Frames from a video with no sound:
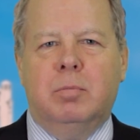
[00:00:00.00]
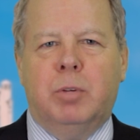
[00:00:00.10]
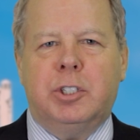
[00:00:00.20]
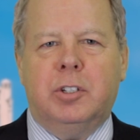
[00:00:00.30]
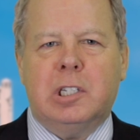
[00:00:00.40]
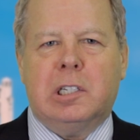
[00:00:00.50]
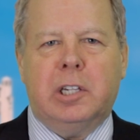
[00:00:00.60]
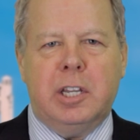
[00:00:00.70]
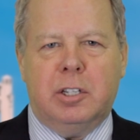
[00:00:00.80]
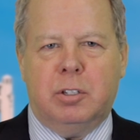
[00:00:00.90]
much of this
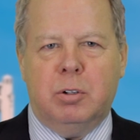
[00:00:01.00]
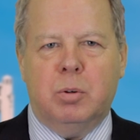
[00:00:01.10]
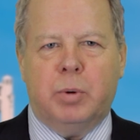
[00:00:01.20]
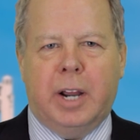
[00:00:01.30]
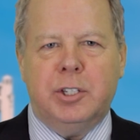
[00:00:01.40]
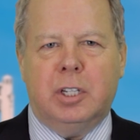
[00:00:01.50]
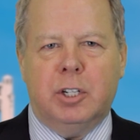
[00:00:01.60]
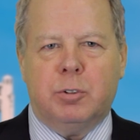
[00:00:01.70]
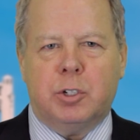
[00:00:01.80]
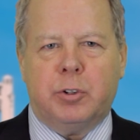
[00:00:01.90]
linked to rising
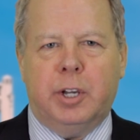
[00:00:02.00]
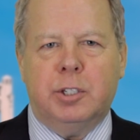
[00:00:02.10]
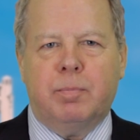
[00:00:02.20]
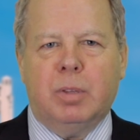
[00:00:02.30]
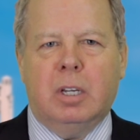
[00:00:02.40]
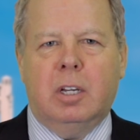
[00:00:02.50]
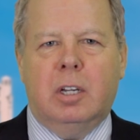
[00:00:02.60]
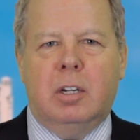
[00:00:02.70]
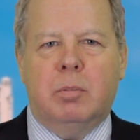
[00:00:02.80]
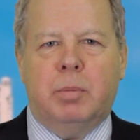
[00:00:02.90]
interest rates.
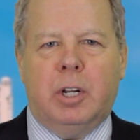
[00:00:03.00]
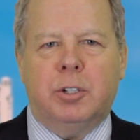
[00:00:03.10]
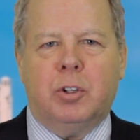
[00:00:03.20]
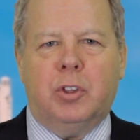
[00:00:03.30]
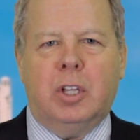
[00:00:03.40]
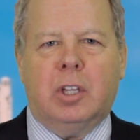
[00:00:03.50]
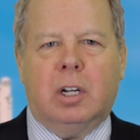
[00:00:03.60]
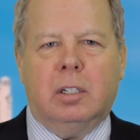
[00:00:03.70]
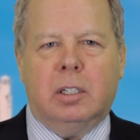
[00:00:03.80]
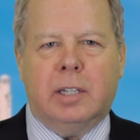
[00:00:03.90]
But I also think that
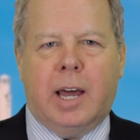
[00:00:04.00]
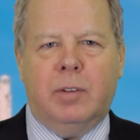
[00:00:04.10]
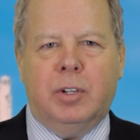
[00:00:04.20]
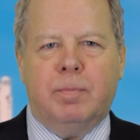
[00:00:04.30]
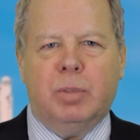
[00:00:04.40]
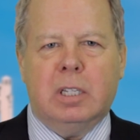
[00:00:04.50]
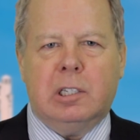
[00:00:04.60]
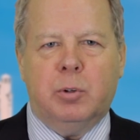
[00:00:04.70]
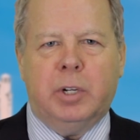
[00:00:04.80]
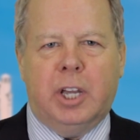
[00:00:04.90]
a lot of it is
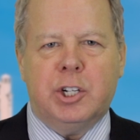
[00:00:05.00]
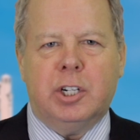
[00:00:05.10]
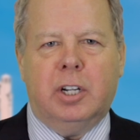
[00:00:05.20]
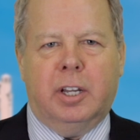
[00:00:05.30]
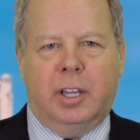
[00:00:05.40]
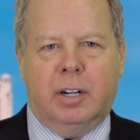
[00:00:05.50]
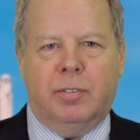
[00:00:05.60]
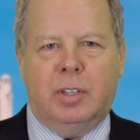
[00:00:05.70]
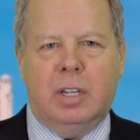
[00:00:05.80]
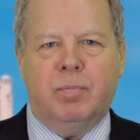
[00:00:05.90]
liquidation ahead
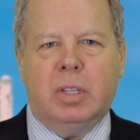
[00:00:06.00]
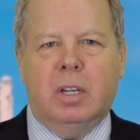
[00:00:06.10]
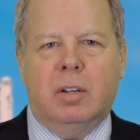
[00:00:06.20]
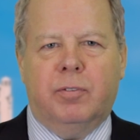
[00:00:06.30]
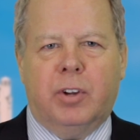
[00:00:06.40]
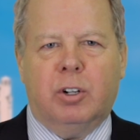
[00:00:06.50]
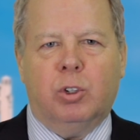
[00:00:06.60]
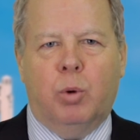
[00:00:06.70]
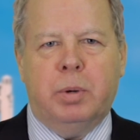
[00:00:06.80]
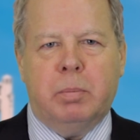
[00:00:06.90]
of the
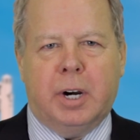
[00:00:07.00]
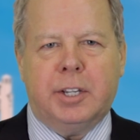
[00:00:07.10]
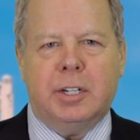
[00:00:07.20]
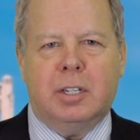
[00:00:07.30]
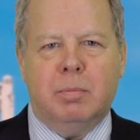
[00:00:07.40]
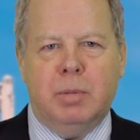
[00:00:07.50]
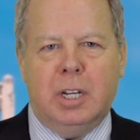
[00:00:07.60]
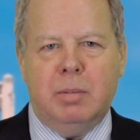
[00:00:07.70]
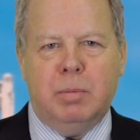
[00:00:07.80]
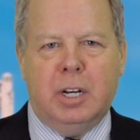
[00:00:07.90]
Federal Open Market
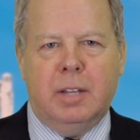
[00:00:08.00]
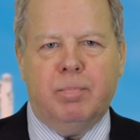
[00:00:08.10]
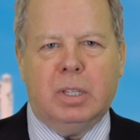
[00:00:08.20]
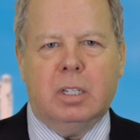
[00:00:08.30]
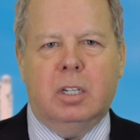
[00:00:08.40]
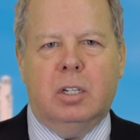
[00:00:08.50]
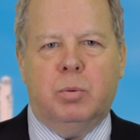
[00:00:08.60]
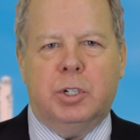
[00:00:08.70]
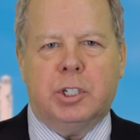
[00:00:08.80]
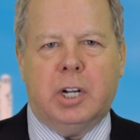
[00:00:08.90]
Committee meeting,
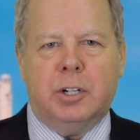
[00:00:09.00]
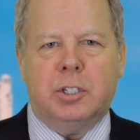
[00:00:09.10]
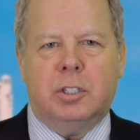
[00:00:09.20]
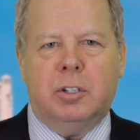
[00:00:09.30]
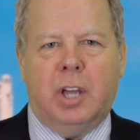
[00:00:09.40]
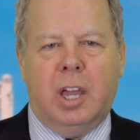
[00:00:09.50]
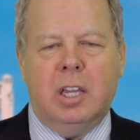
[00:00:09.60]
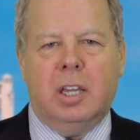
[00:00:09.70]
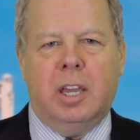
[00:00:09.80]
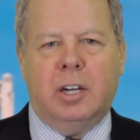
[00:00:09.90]
which starts
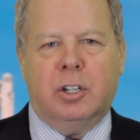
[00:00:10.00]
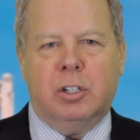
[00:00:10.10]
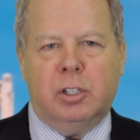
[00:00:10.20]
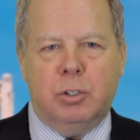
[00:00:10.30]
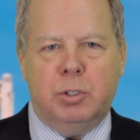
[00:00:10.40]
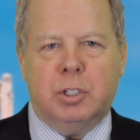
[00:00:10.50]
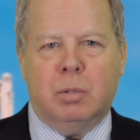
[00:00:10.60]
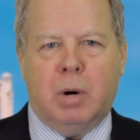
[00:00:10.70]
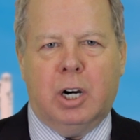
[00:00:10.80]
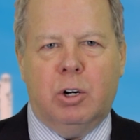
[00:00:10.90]
today and concludes
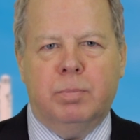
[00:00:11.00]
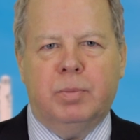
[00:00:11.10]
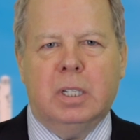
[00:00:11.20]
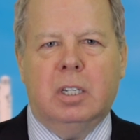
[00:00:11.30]
tomorrow.